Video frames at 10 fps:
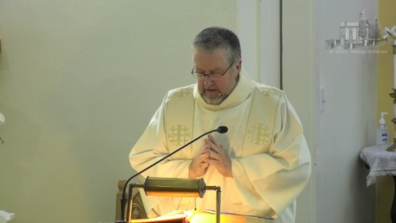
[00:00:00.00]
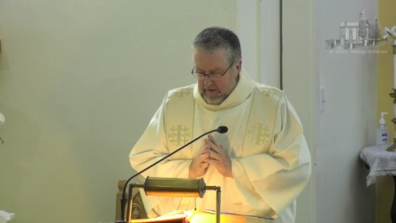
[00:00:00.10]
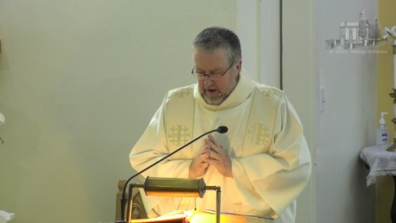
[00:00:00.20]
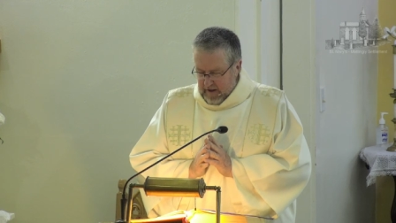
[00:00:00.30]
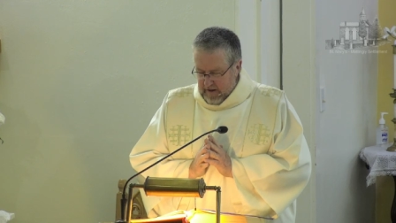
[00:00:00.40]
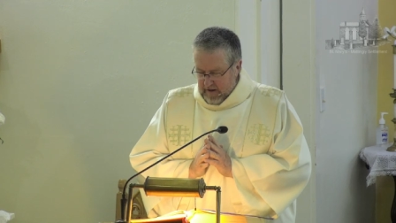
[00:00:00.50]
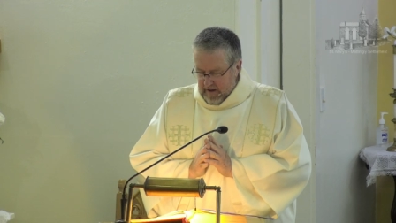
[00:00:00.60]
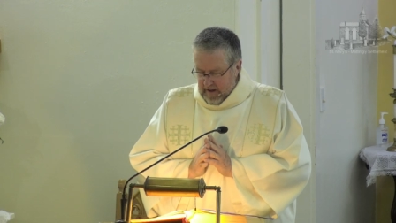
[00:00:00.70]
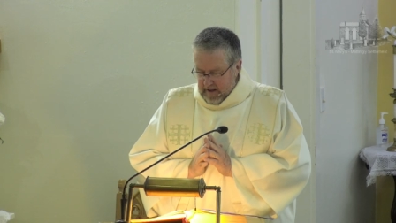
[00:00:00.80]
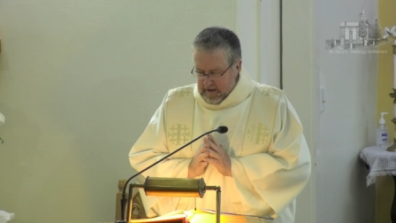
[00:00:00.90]
Yes,
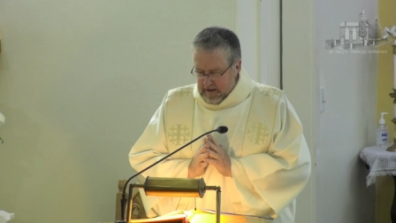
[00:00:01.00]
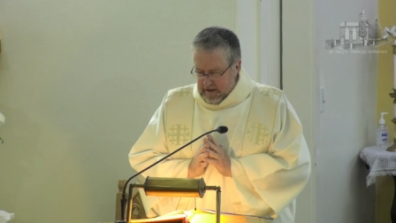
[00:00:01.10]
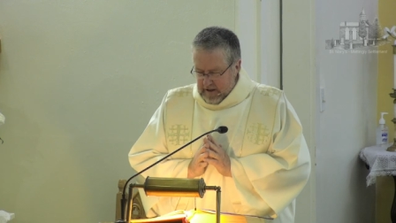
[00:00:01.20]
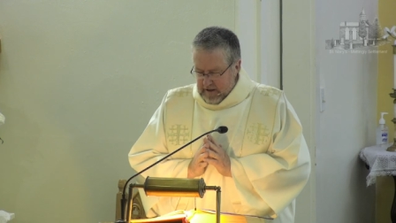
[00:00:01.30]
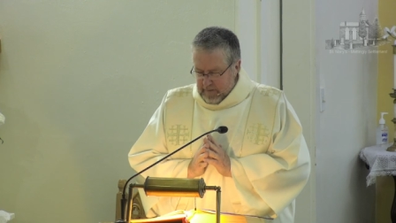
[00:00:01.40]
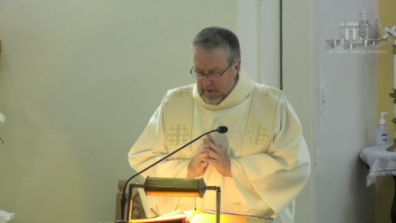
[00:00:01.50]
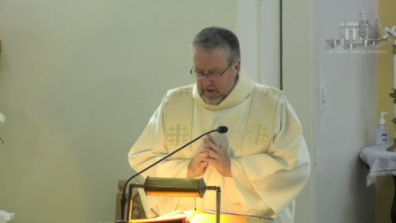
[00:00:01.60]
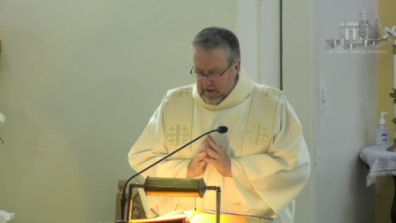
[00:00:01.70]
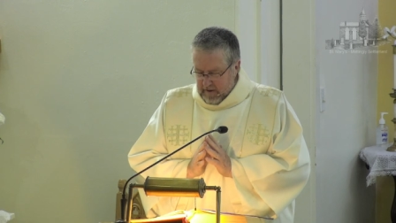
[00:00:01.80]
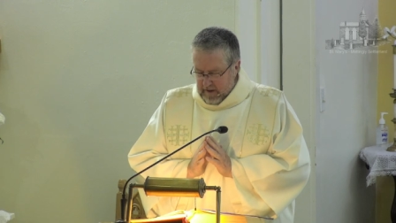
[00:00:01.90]
Father, such has
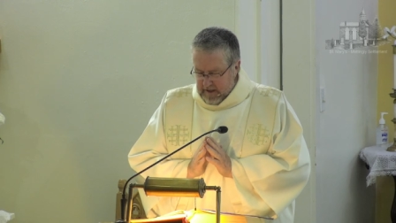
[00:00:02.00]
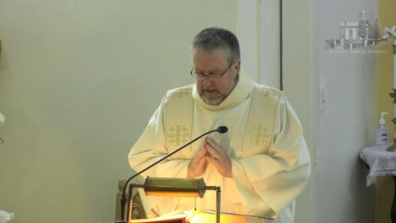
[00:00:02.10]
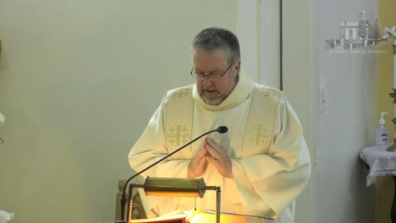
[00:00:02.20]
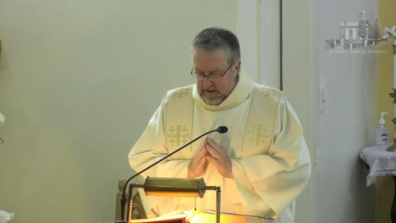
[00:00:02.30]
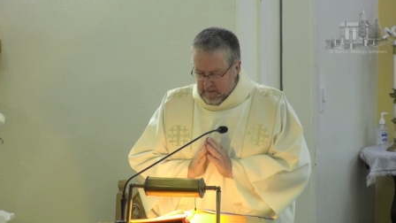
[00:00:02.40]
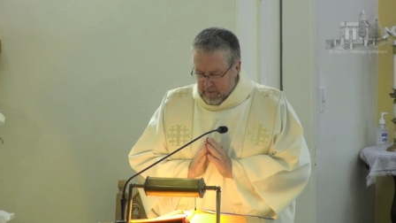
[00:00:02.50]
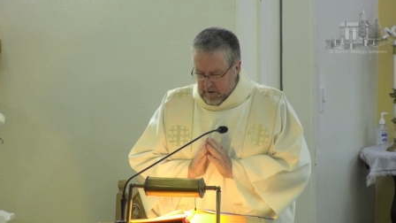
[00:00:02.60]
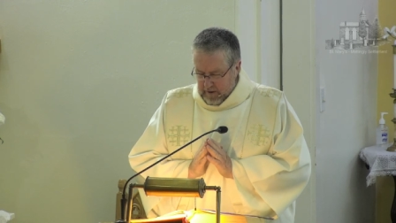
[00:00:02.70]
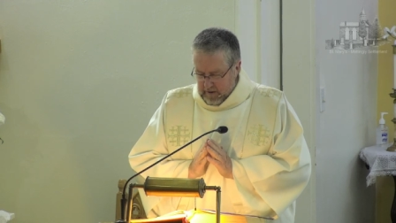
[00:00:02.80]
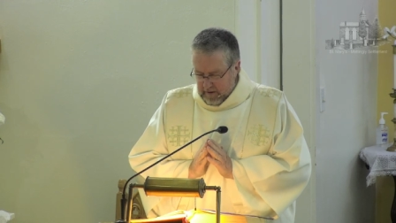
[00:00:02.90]
been your gracious
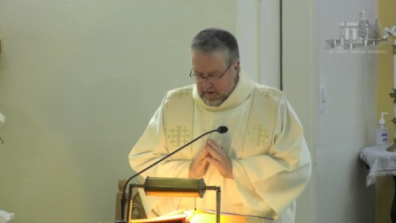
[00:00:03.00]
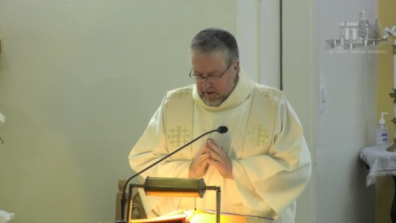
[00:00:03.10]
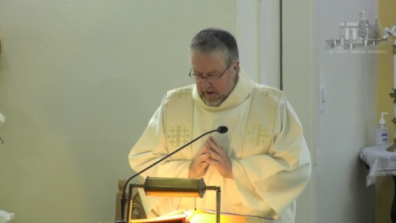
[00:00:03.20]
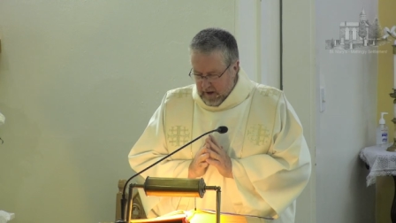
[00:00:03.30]
will.